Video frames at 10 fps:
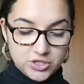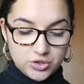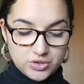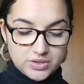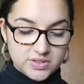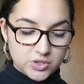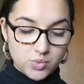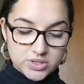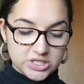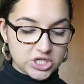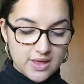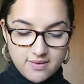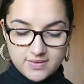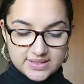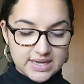newtons towards each
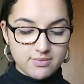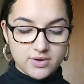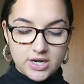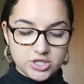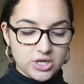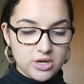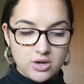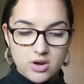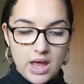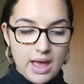other in the same direction,